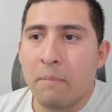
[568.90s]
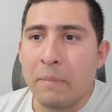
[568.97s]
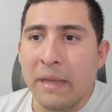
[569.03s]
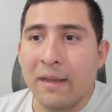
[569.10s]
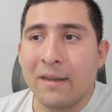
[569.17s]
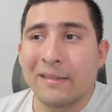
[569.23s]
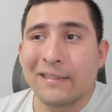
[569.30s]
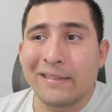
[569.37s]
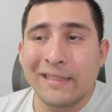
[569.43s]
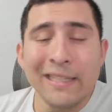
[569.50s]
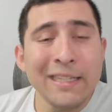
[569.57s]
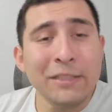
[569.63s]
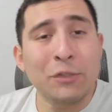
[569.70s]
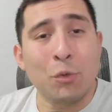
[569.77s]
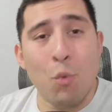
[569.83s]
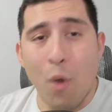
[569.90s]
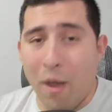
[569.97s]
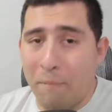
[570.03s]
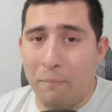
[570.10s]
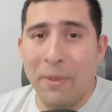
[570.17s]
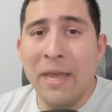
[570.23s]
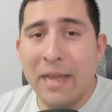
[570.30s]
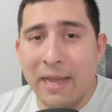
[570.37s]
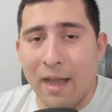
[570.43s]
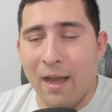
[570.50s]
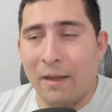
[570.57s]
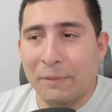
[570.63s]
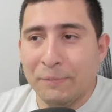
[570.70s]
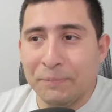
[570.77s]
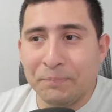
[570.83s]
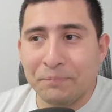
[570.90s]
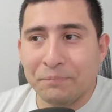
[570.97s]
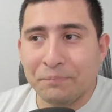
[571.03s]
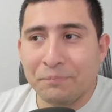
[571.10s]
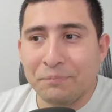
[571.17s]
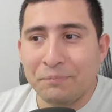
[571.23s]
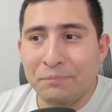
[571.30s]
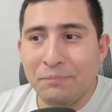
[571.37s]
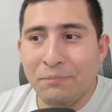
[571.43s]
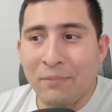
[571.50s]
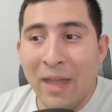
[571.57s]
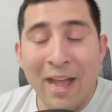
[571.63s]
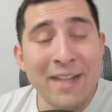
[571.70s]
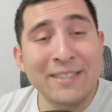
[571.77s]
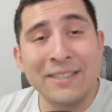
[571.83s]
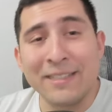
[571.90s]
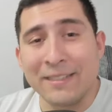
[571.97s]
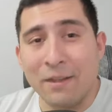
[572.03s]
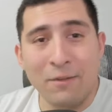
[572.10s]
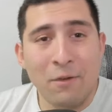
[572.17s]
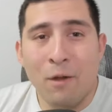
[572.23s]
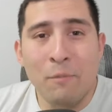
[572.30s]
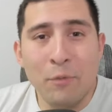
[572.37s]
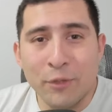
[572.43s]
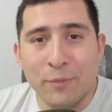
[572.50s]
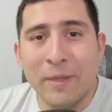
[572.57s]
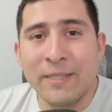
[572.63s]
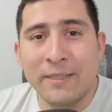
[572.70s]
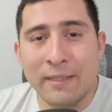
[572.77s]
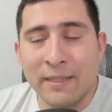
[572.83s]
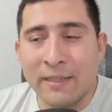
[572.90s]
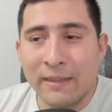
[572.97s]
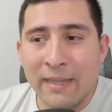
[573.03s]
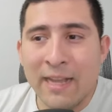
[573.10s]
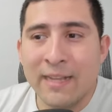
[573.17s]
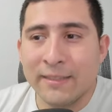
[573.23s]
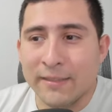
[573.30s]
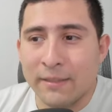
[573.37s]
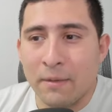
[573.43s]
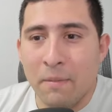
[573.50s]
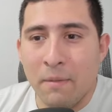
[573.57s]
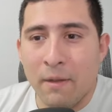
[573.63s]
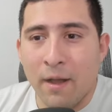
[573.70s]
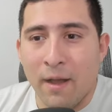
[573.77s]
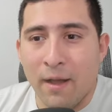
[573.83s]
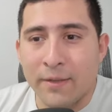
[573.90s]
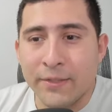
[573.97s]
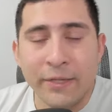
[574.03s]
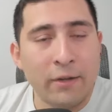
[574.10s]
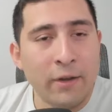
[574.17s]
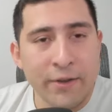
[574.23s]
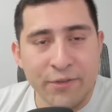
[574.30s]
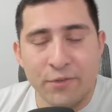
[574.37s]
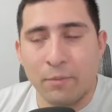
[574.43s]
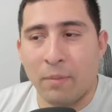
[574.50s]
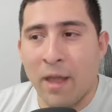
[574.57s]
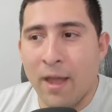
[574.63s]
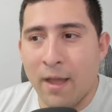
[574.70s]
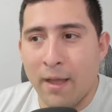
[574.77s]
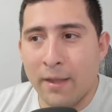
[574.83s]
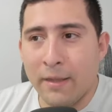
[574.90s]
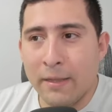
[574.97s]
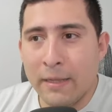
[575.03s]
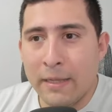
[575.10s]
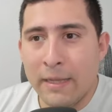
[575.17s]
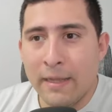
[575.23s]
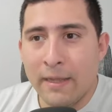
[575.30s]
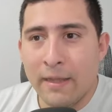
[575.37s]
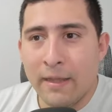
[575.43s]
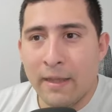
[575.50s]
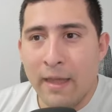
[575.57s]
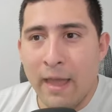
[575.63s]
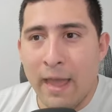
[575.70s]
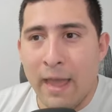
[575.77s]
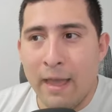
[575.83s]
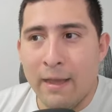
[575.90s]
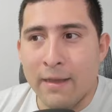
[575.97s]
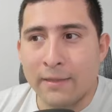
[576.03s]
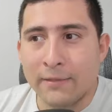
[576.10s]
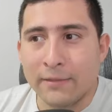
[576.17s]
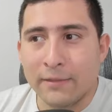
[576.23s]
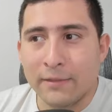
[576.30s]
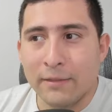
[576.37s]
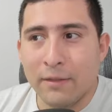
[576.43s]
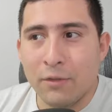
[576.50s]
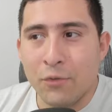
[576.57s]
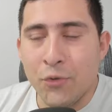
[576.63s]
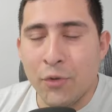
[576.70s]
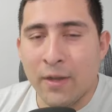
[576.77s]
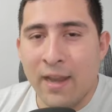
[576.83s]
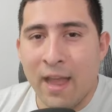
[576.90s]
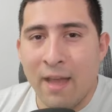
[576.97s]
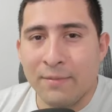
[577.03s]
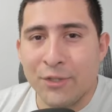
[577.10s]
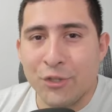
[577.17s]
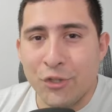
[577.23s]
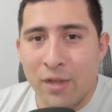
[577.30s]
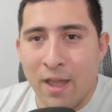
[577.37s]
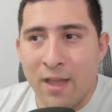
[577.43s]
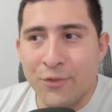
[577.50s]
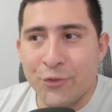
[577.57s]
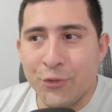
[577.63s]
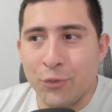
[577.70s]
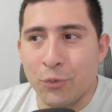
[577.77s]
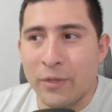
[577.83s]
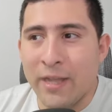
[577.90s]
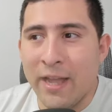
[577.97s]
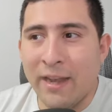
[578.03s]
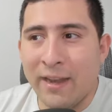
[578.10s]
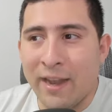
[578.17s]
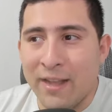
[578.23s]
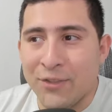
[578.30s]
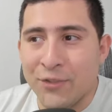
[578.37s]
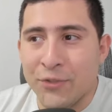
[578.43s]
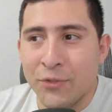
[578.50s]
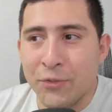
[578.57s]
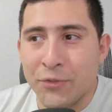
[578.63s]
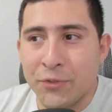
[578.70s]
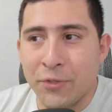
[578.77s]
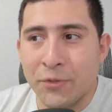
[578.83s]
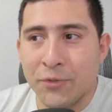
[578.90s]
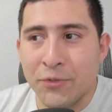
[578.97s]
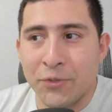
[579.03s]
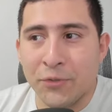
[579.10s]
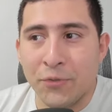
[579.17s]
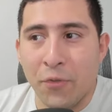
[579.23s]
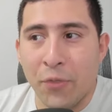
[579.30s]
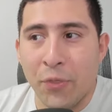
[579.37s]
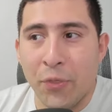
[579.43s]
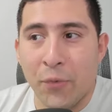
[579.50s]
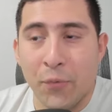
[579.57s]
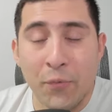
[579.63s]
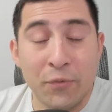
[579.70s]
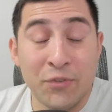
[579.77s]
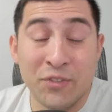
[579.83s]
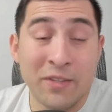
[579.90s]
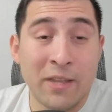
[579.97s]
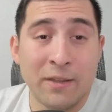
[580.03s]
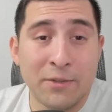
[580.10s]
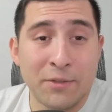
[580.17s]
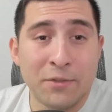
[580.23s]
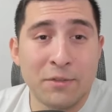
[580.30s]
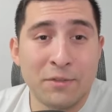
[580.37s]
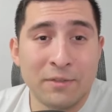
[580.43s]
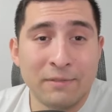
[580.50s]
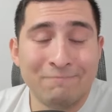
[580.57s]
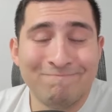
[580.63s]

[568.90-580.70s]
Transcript: Because this one, Pika, has the almost basically less uh, circulating supply, and you're going to have a chance to get it at zero point zero zero six.